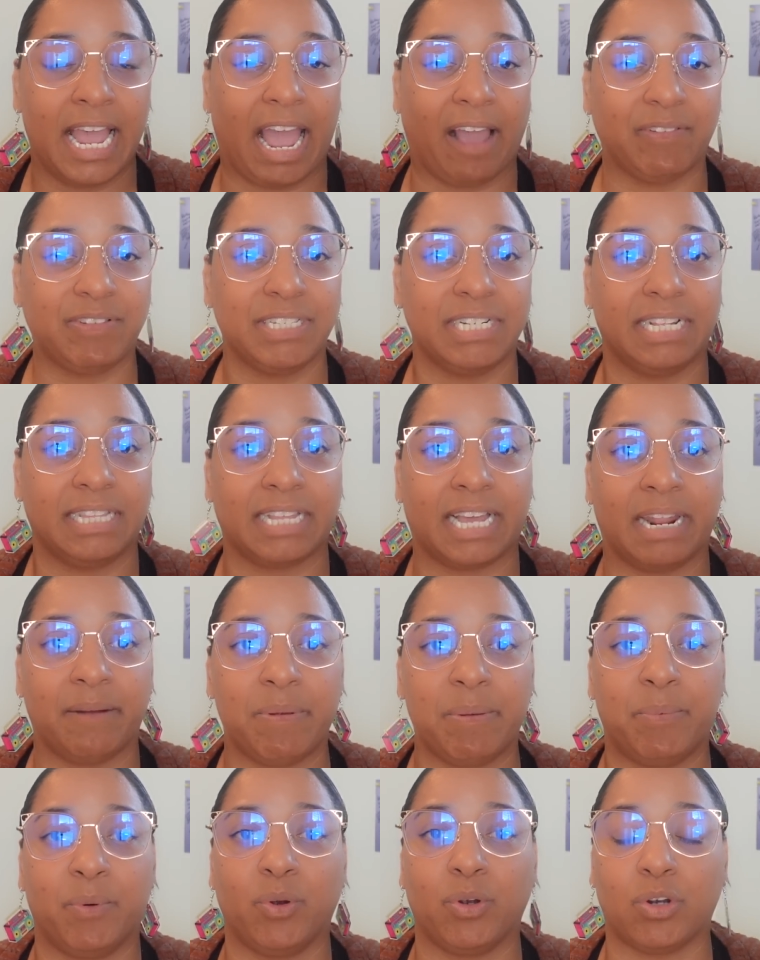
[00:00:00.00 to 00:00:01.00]
I've seen a lot of
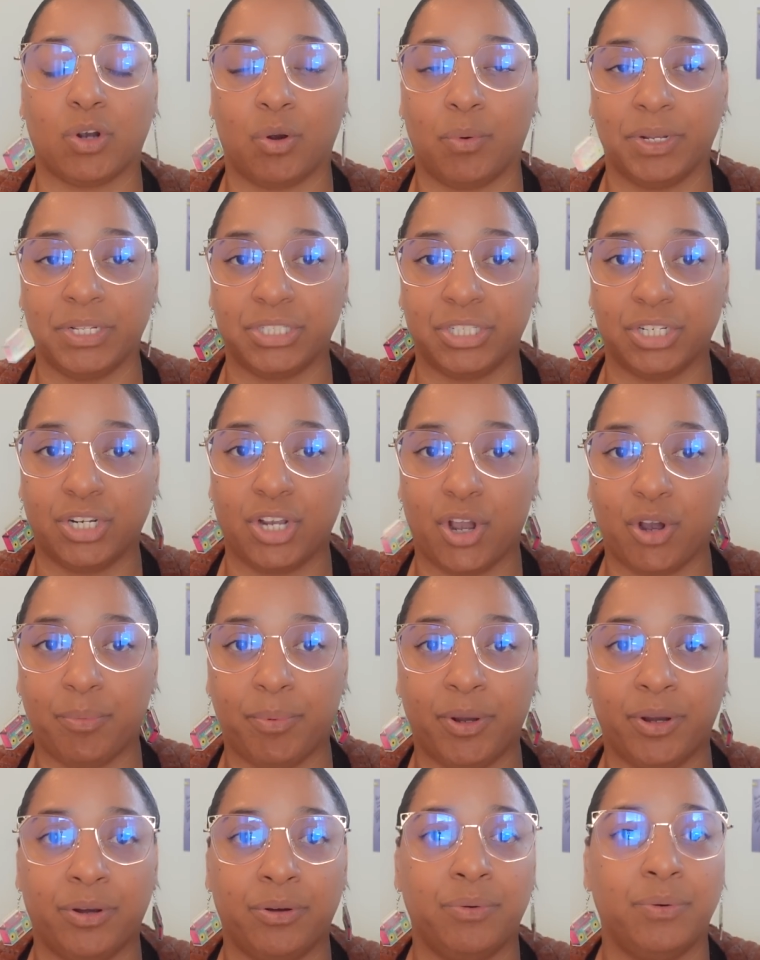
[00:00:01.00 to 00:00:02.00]
people going to
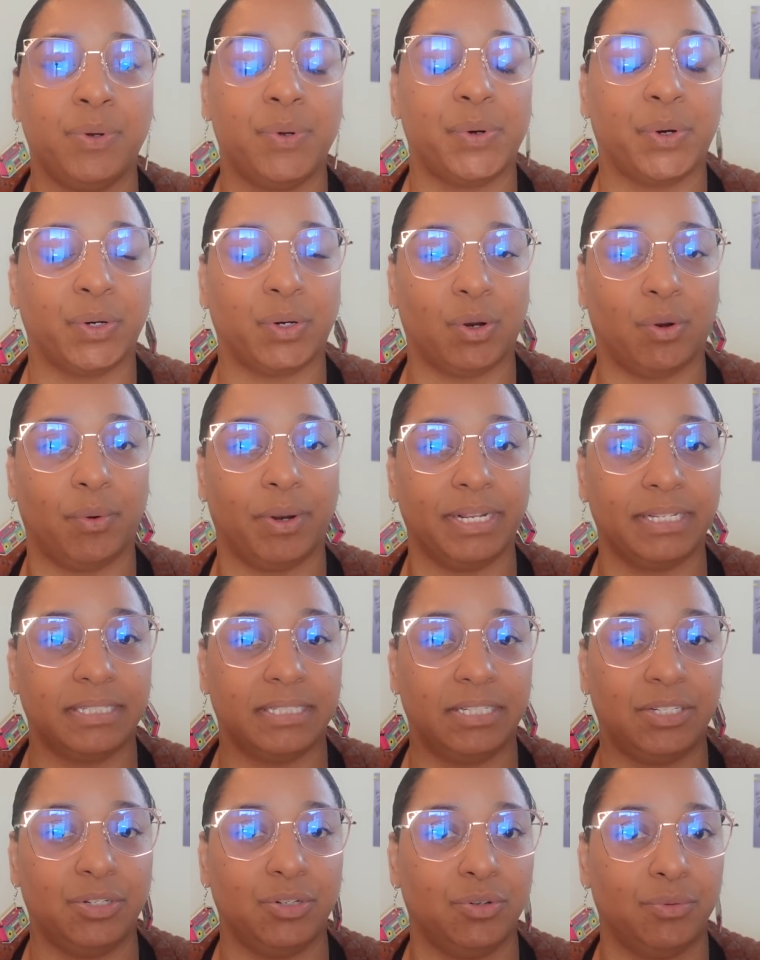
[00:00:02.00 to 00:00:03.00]
Kobo or going
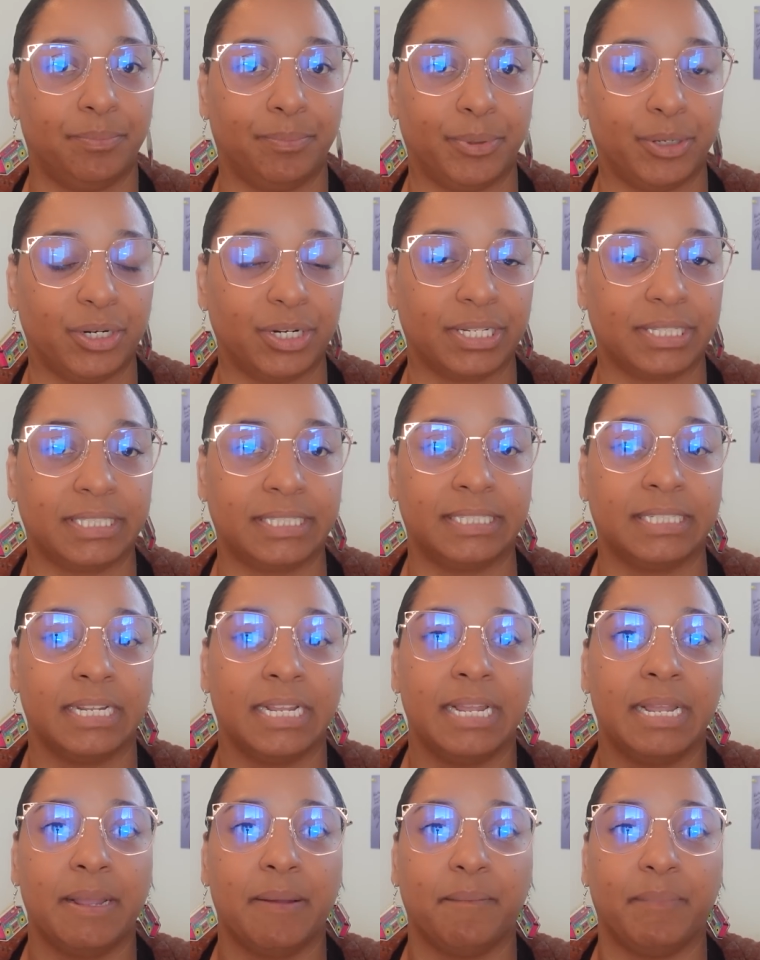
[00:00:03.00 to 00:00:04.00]
to Boox
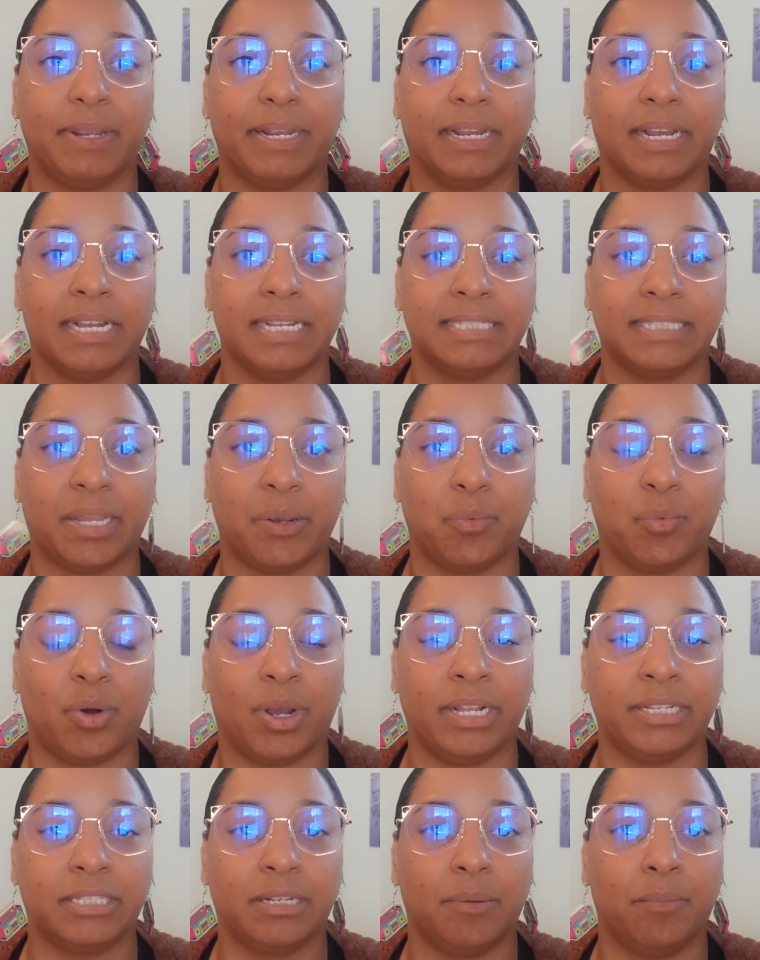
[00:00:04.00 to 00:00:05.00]
because they
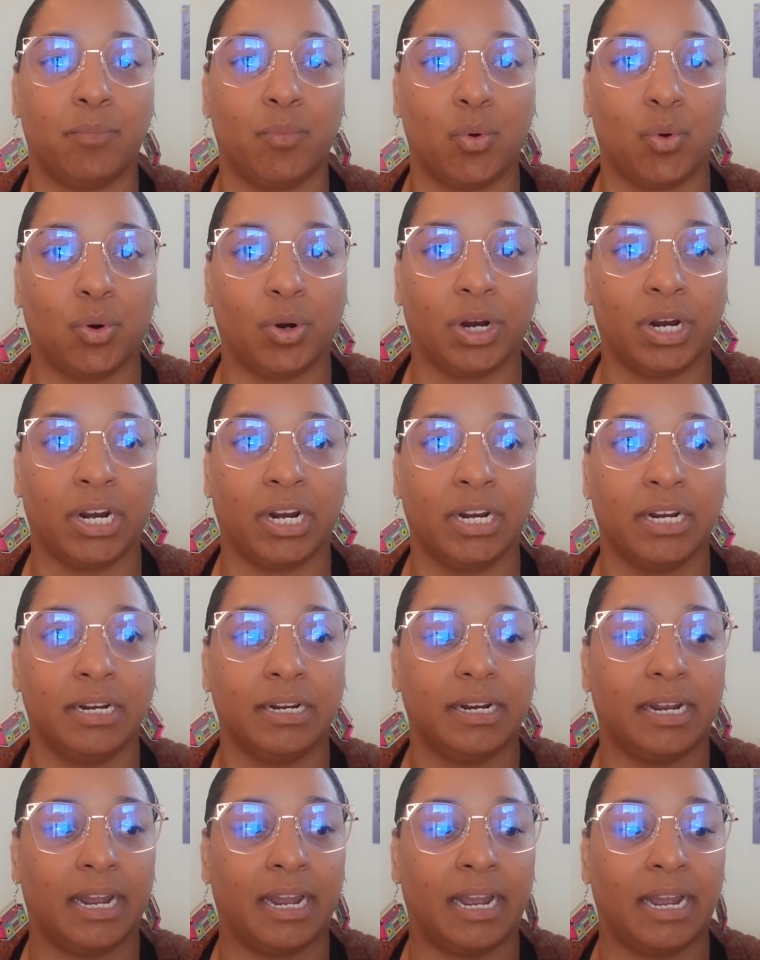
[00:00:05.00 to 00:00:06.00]
want more
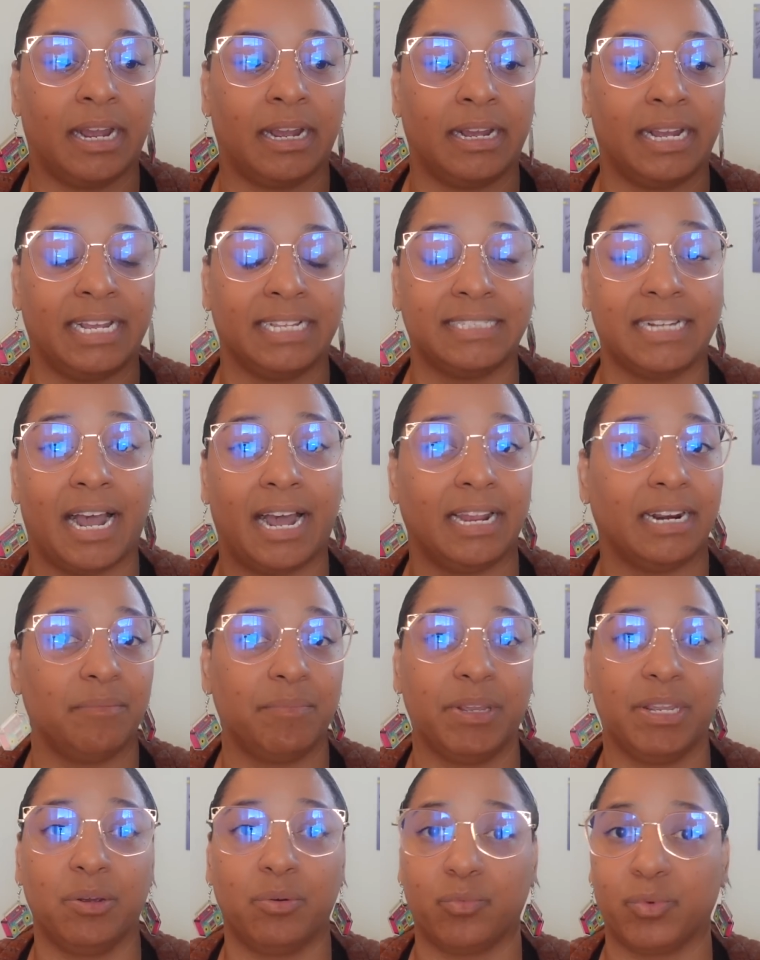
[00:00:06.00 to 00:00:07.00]

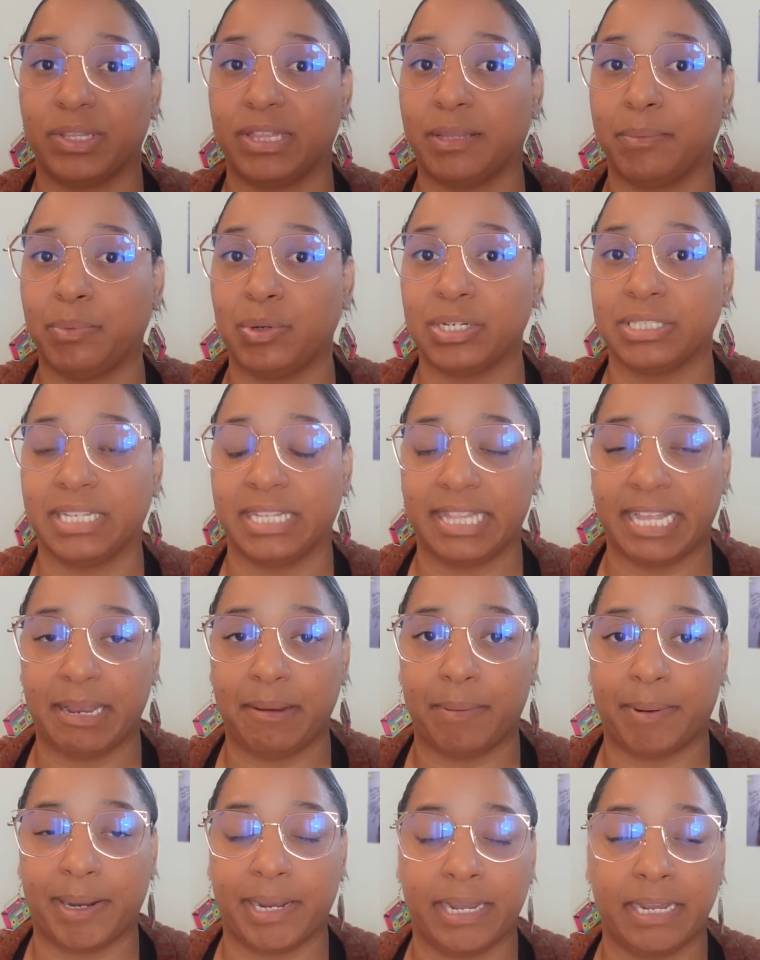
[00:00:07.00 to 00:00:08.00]
autonomy with the books that they
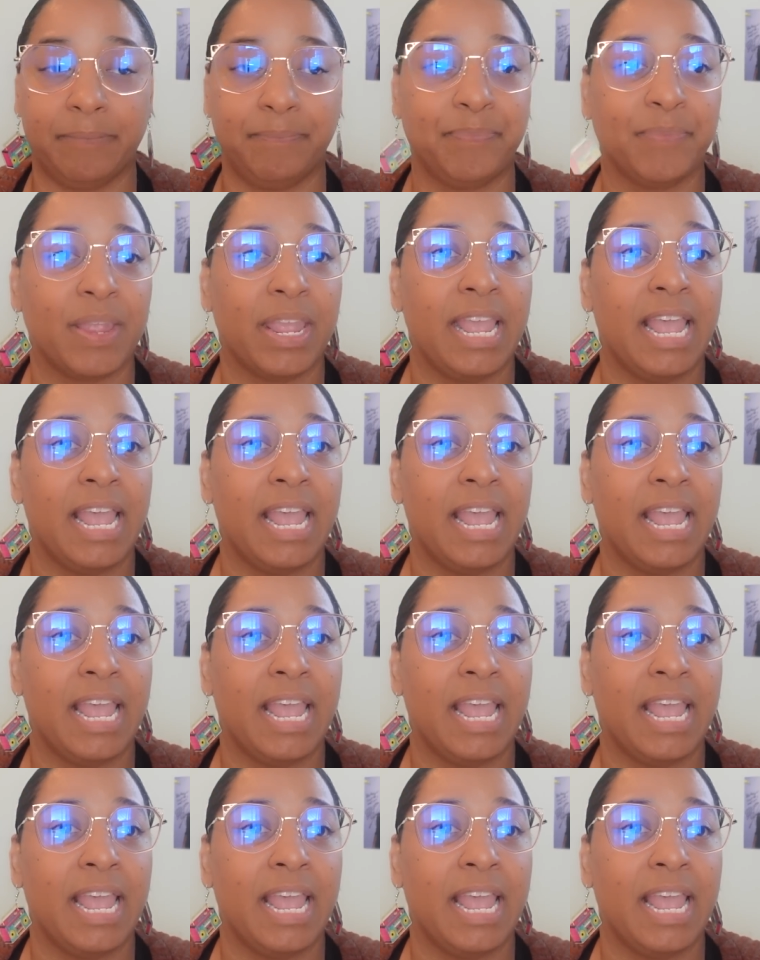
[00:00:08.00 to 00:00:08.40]
buy.